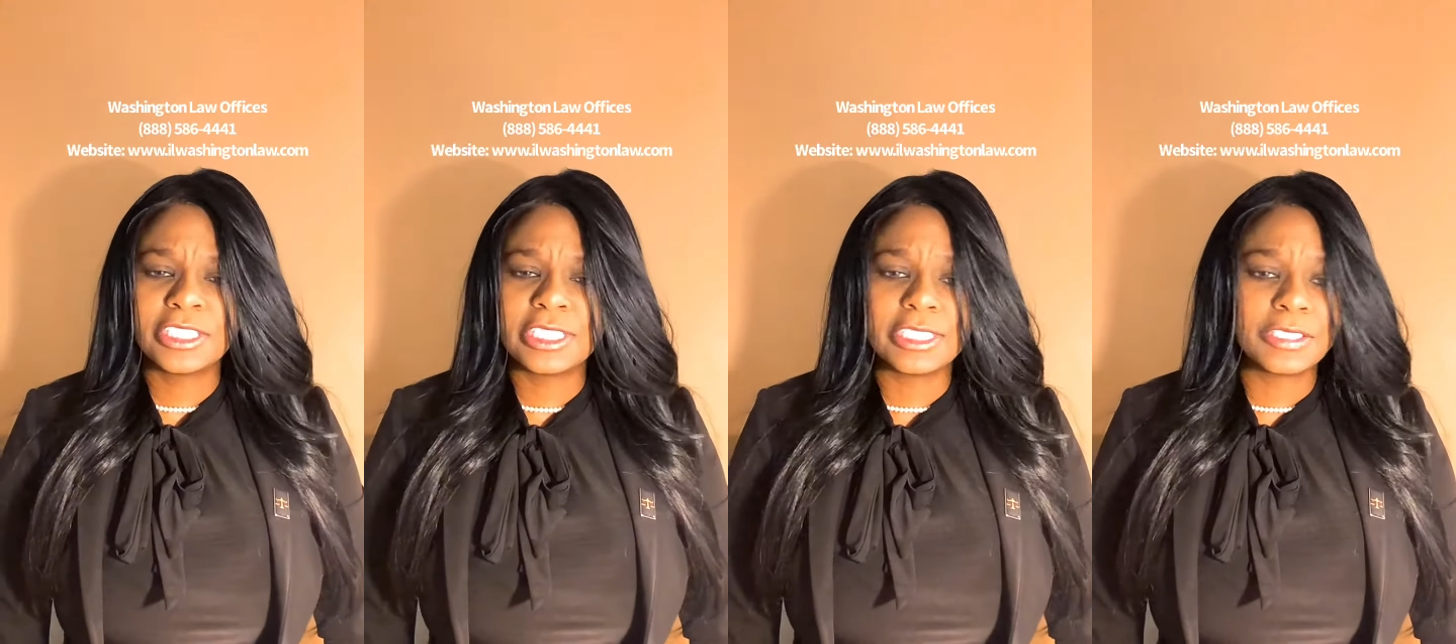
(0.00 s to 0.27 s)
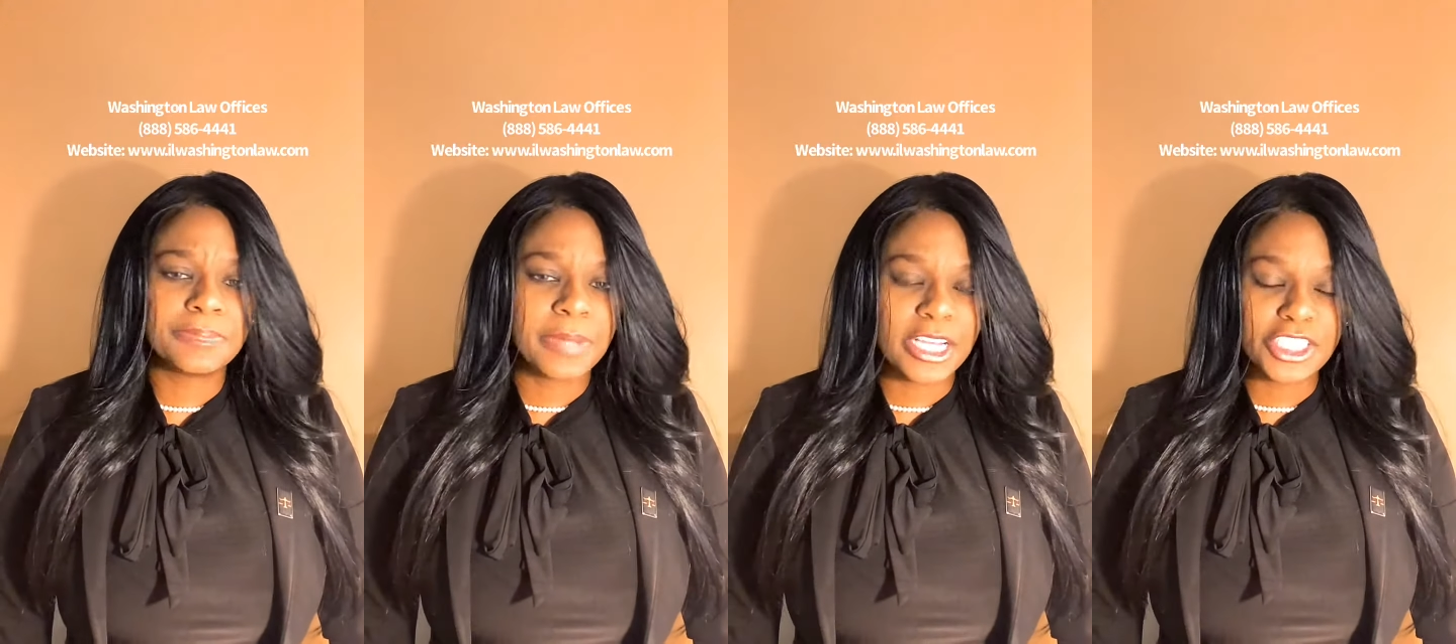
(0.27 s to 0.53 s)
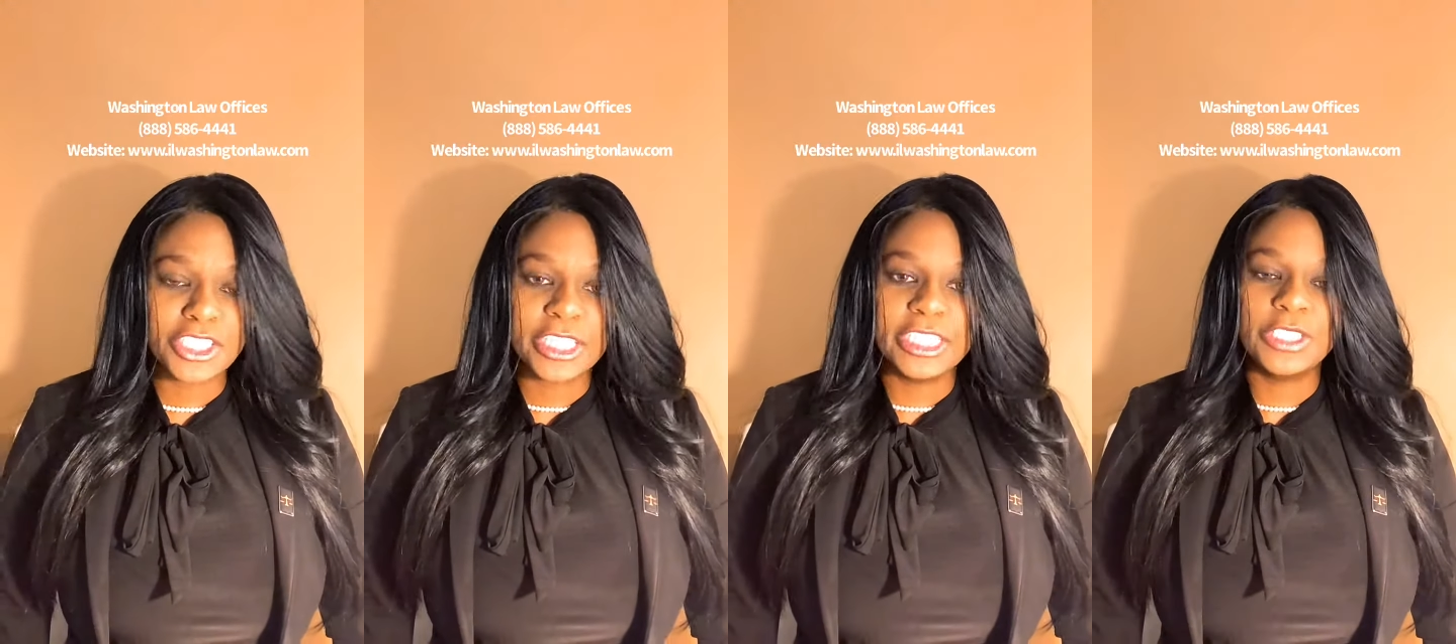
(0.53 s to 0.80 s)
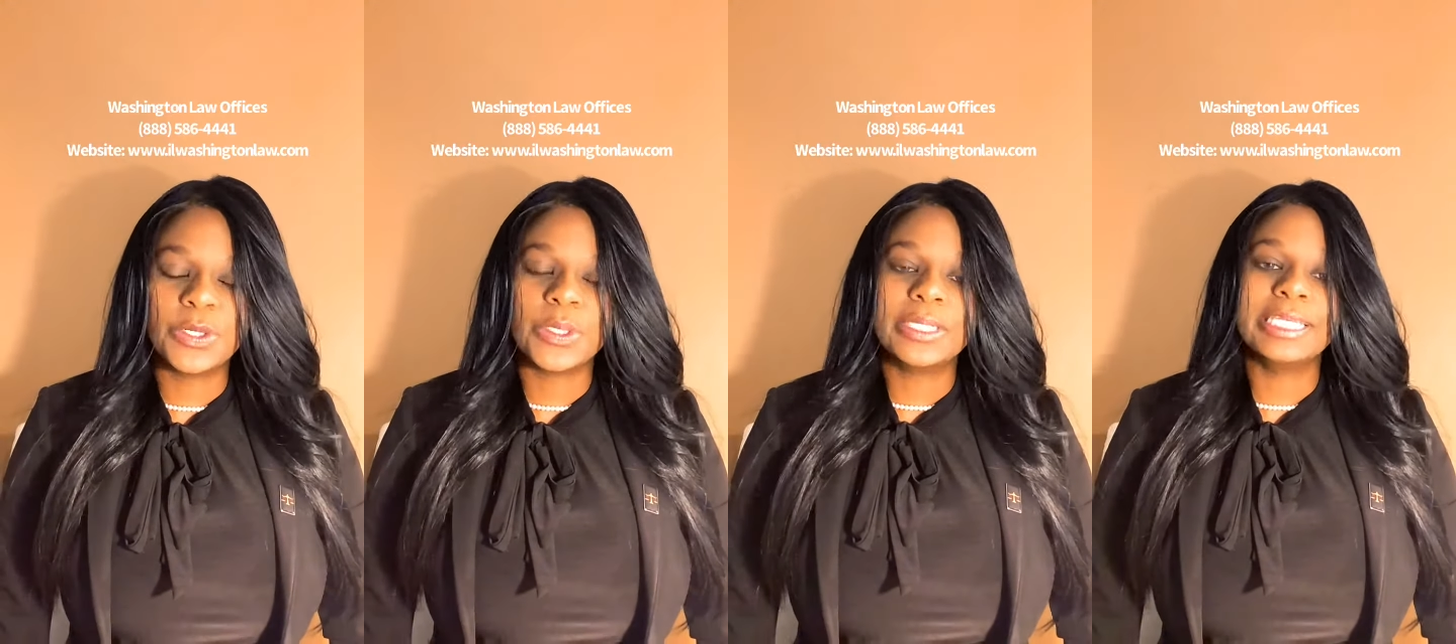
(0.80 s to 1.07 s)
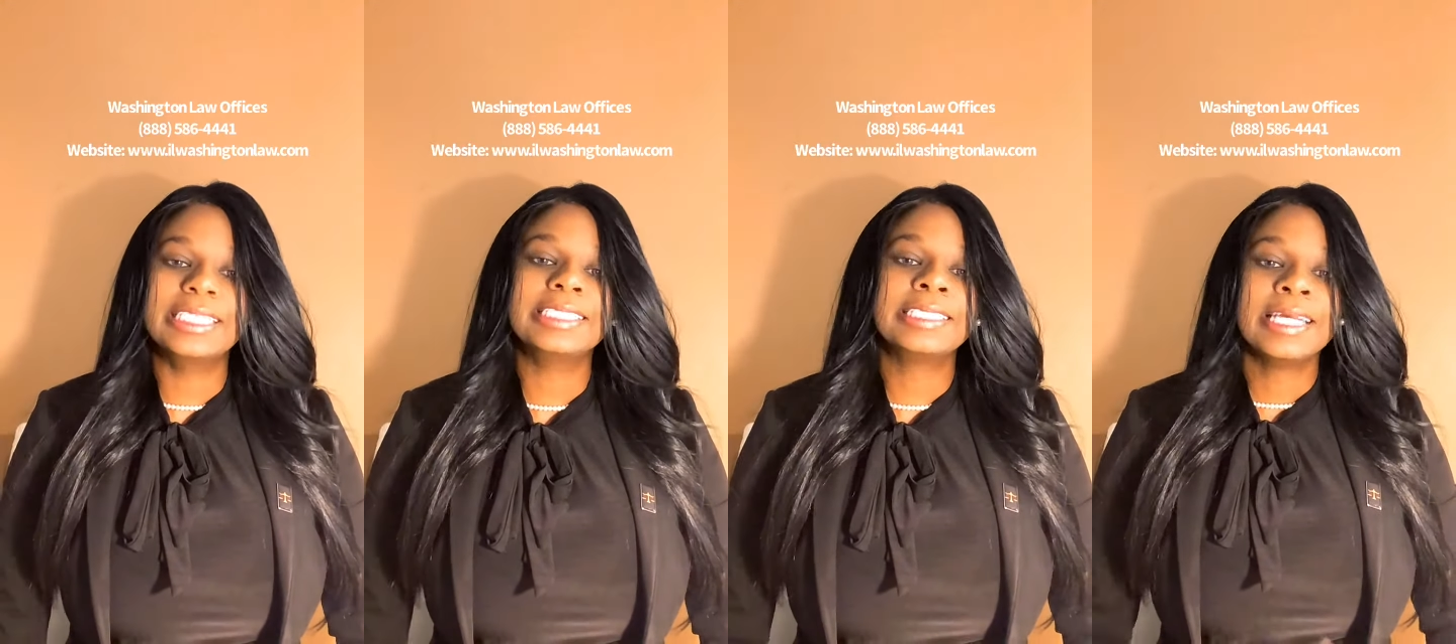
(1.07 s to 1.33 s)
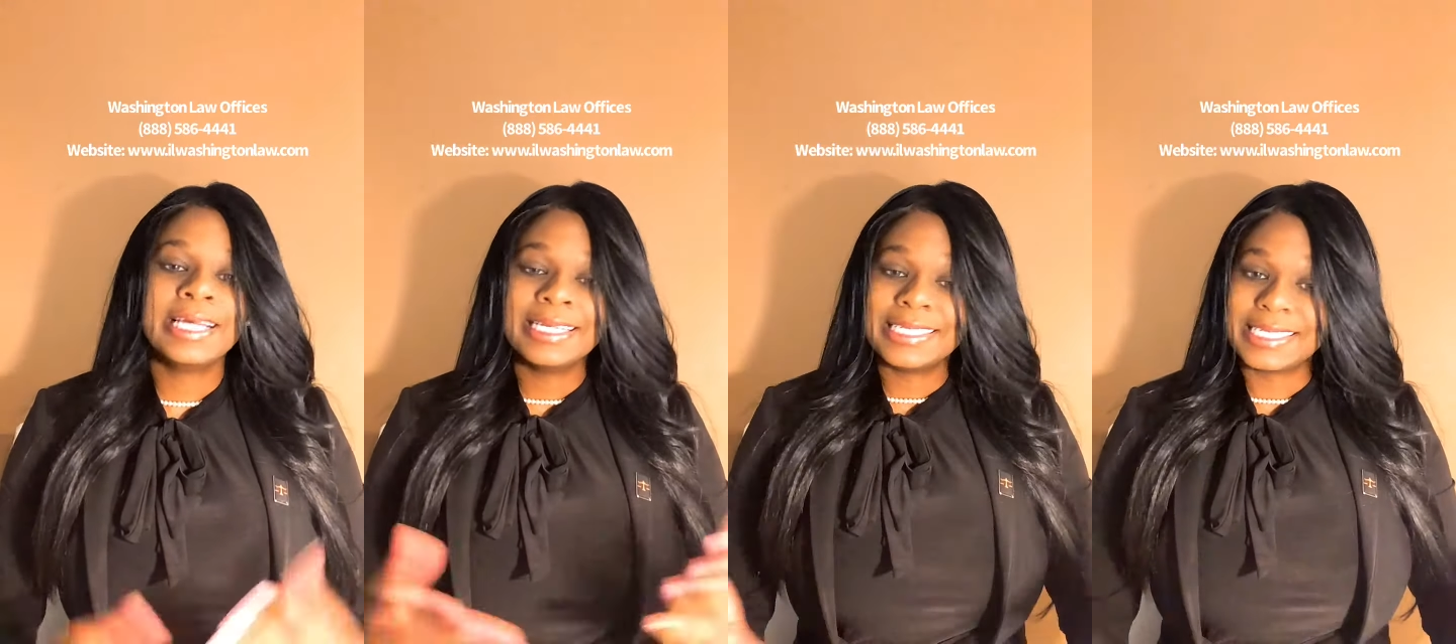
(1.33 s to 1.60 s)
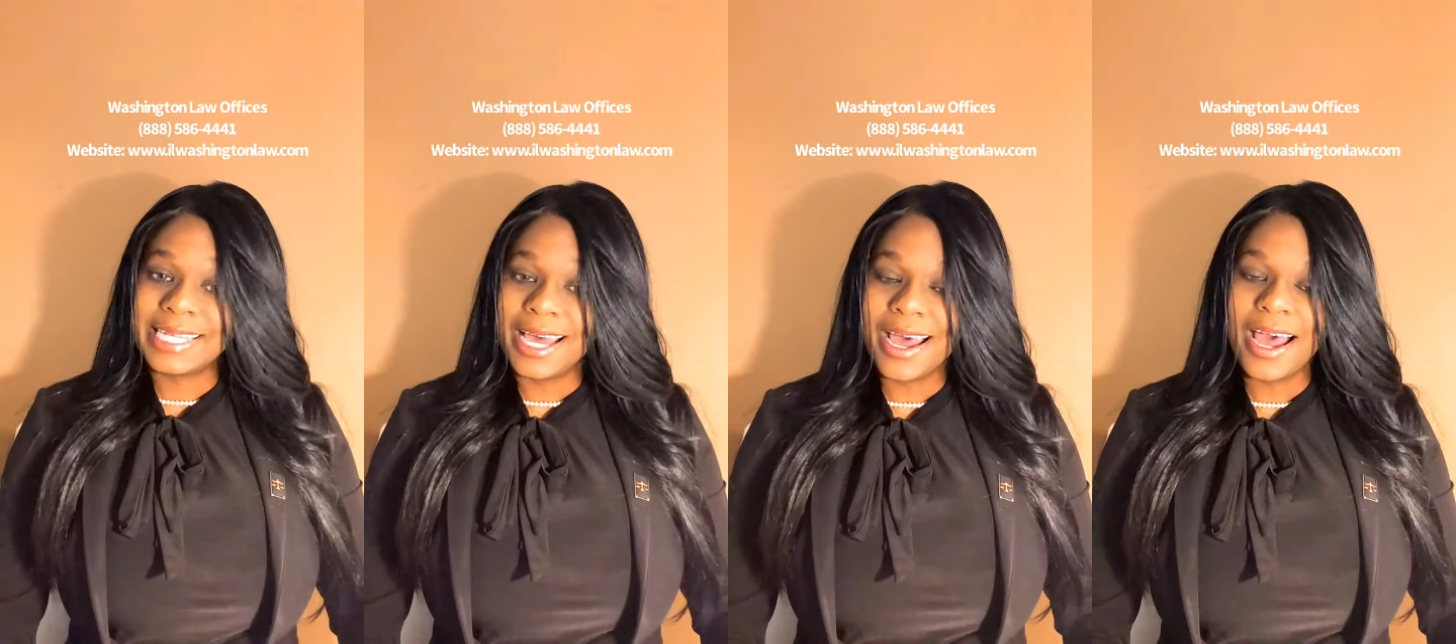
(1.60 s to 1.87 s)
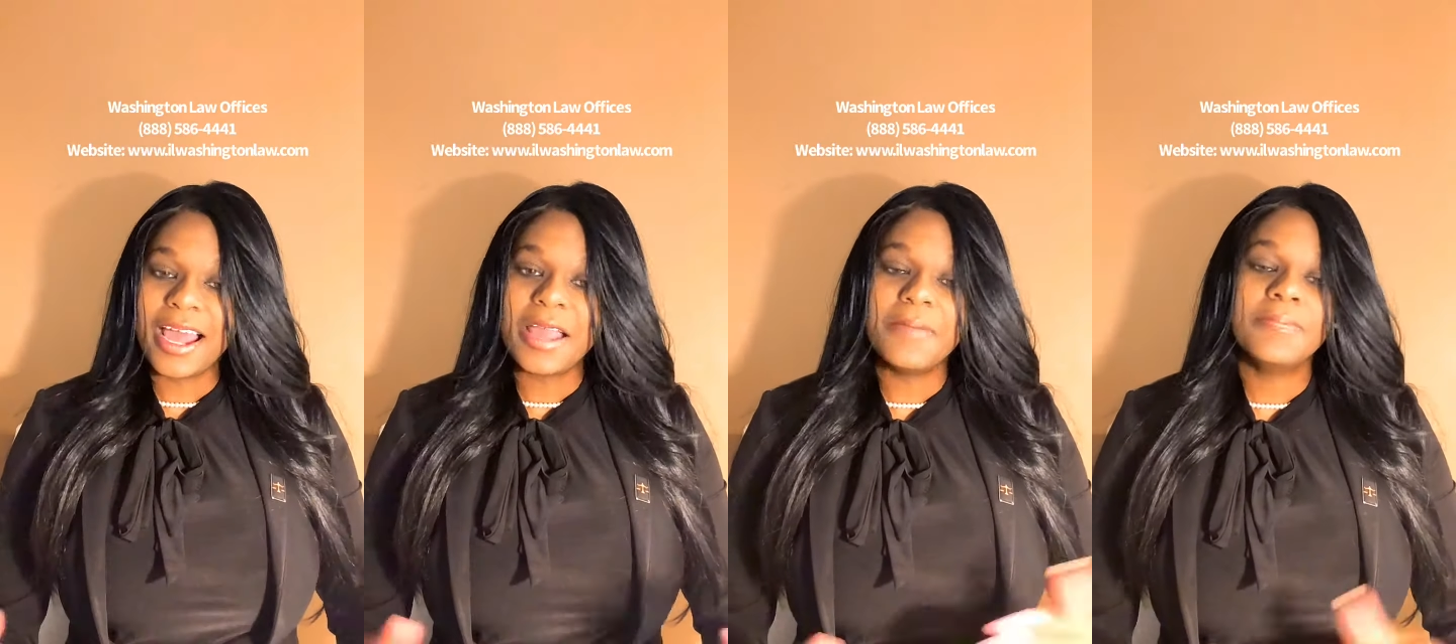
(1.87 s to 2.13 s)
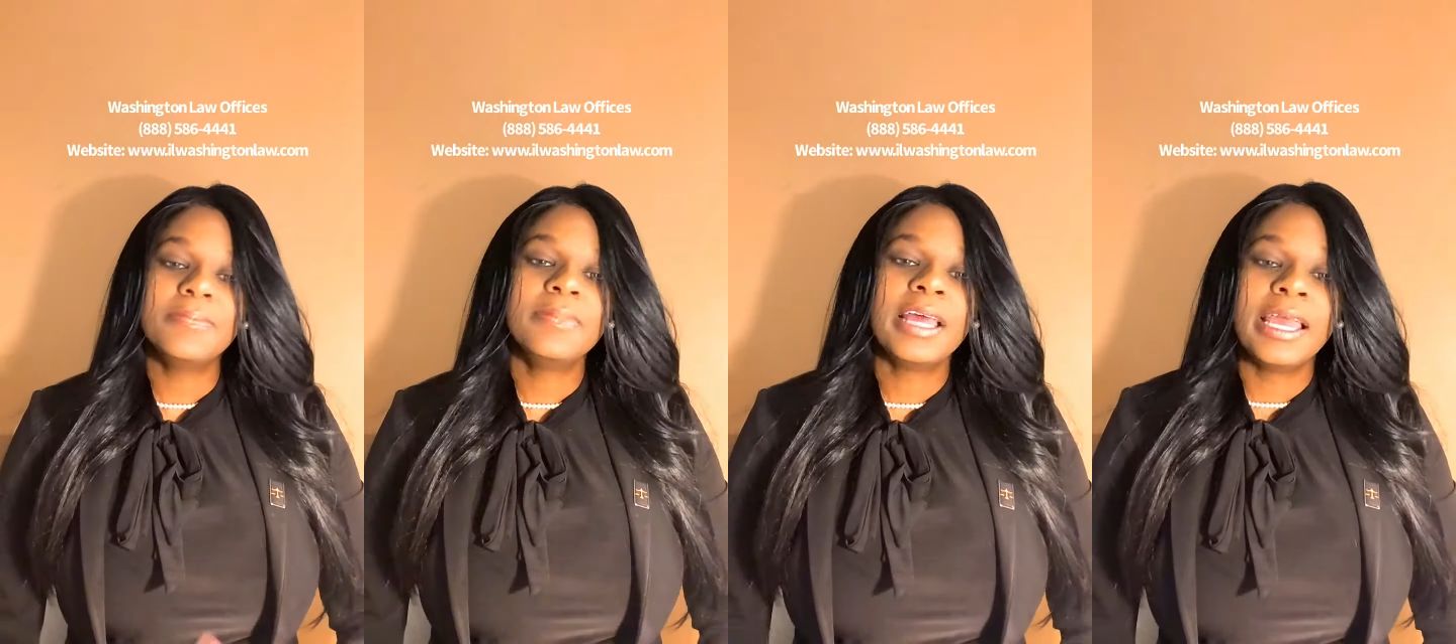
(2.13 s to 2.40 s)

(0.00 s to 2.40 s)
especially during this time,